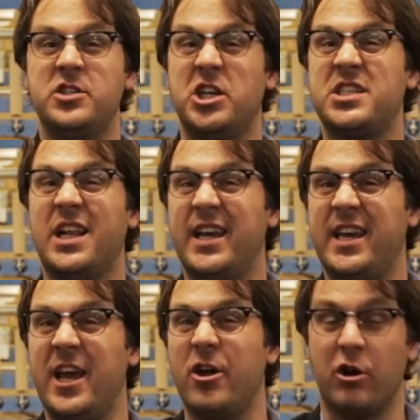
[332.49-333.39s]
just click
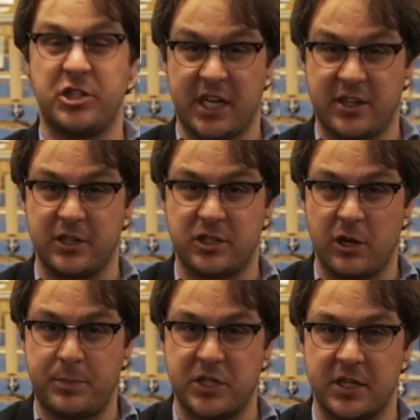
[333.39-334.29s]
here or check the
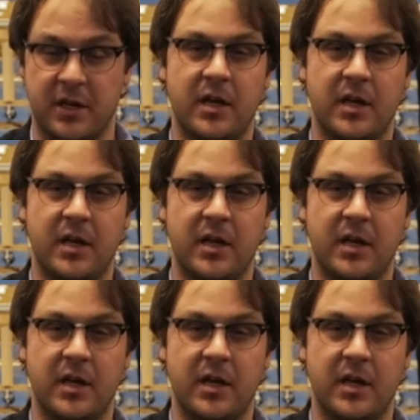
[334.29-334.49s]
description